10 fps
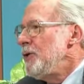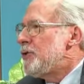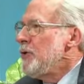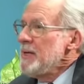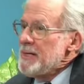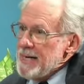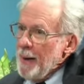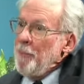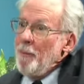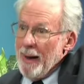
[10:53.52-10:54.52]
to the
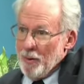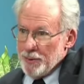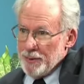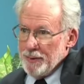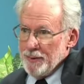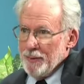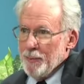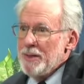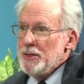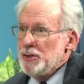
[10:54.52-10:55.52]
Temple Mount,
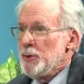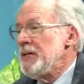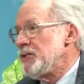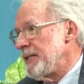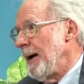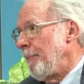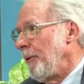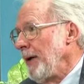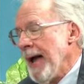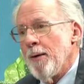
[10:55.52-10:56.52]
where the Jewish
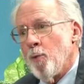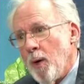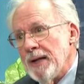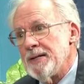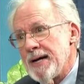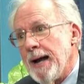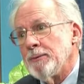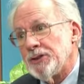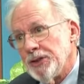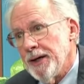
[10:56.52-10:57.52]
temple had one time
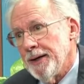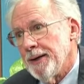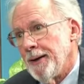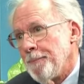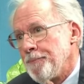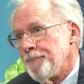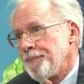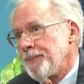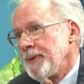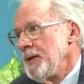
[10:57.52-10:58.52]
stood.
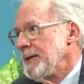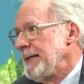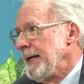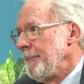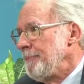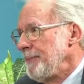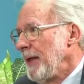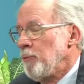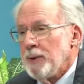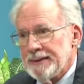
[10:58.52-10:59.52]
You see,
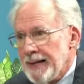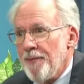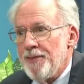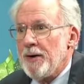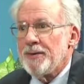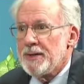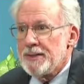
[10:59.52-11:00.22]
it was not there at the